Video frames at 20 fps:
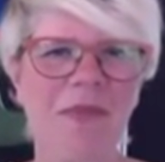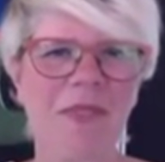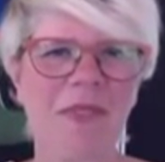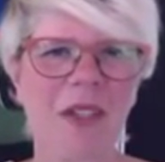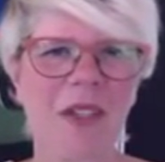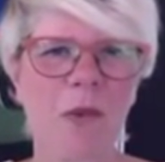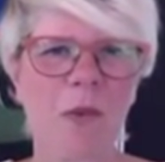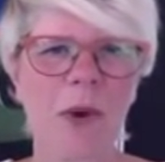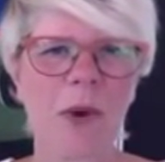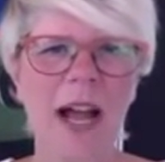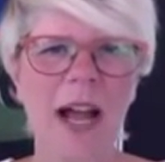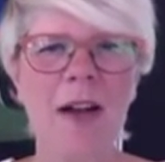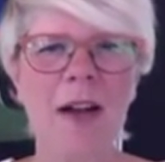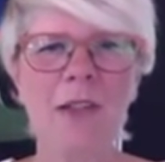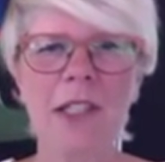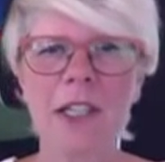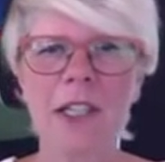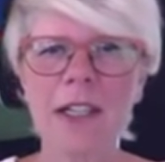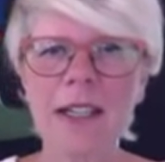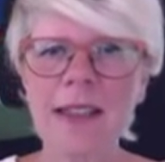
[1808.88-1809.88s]
Wow,
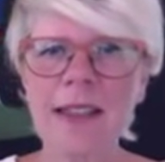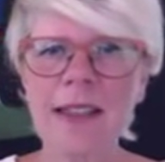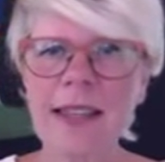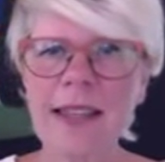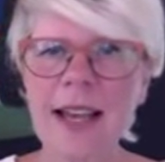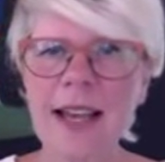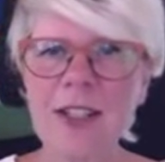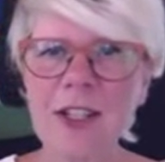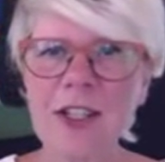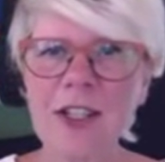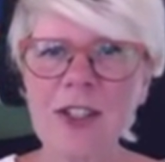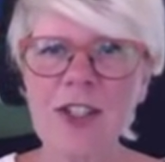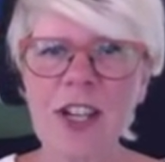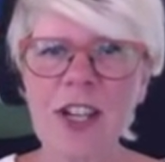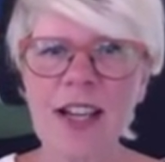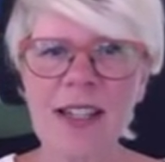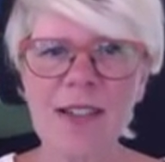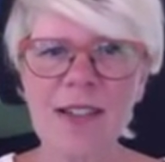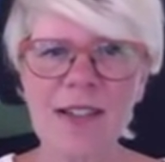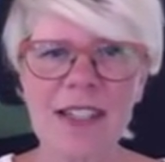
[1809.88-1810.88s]
look at that. You're
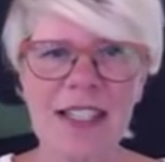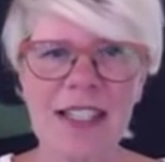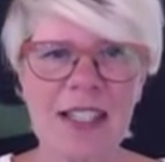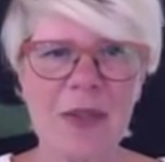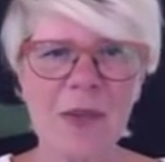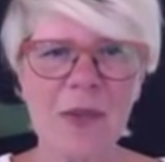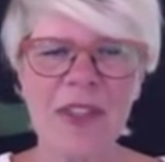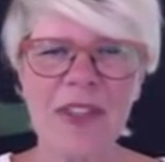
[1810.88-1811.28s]
generous with the